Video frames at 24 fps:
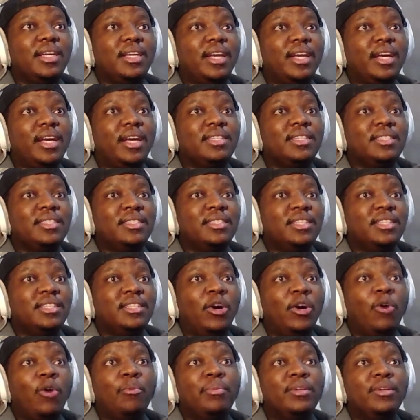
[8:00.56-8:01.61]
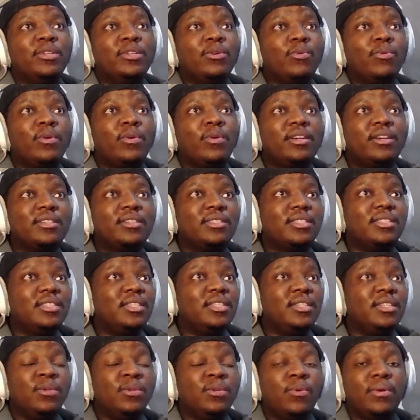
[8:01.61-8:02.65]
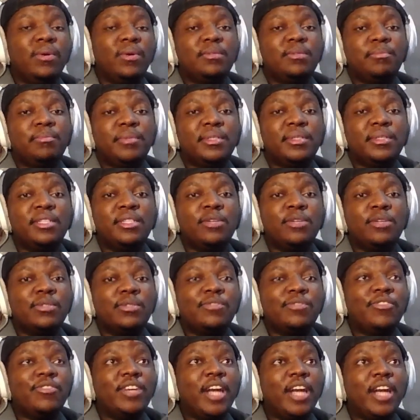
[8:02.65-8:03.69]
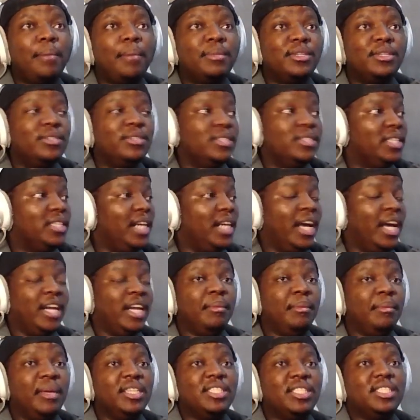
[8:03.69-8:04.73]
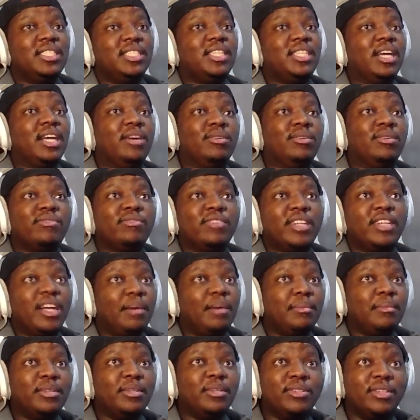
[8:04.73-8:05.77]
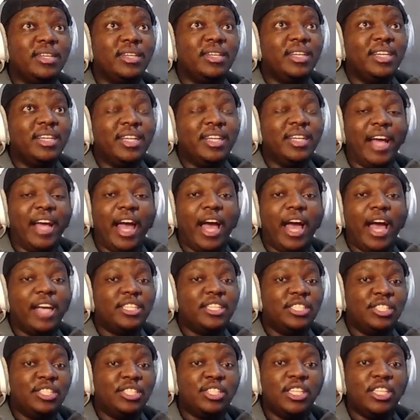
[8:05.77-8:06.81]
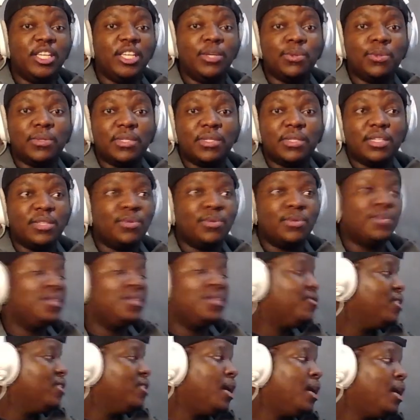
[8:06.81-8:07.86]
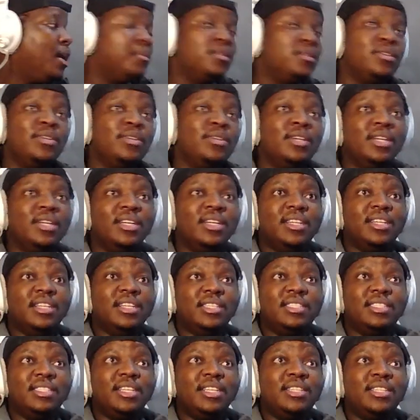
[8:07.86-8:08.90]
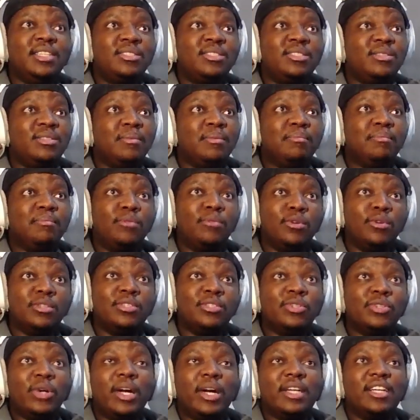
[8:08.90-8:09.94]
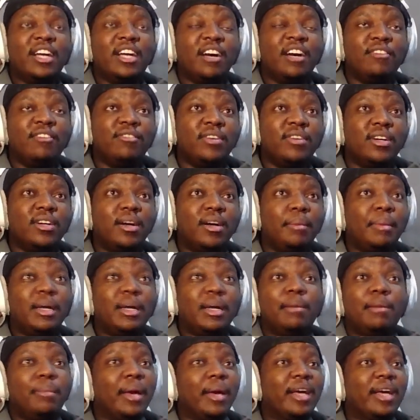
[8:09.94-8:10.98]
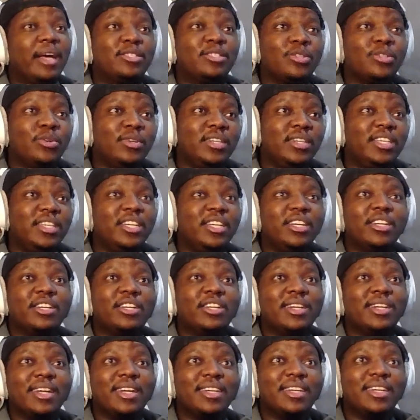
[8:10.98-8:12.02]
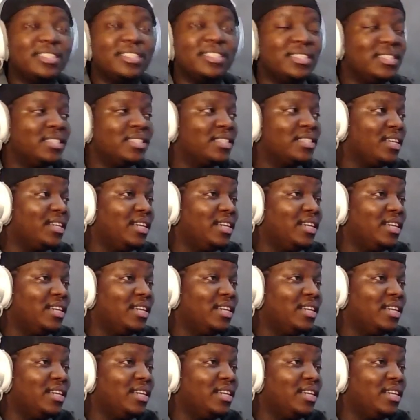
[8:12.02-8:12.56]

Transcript: that. Opened the world. The world building was phenomenal. The animation style was phenomenal. The action sequences was phenomenal. There's still more to uncover about her backstory, her connections.